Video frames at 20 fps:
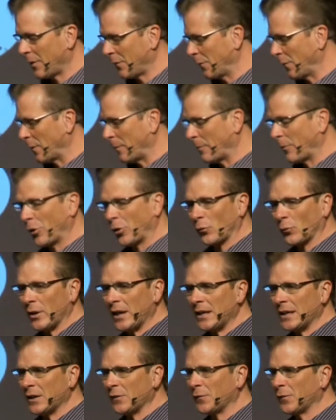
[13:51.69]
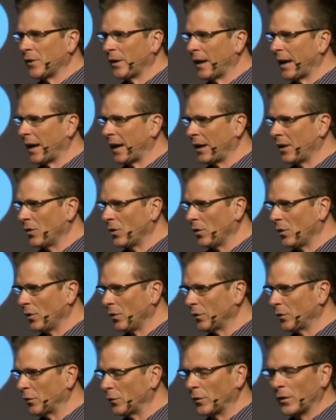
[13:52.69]
from 3 different
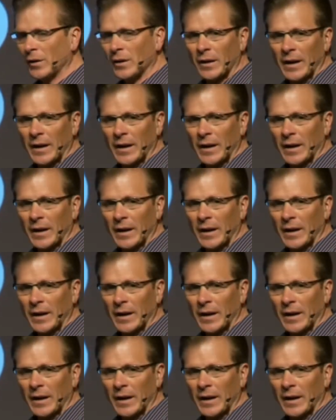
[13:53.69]
angles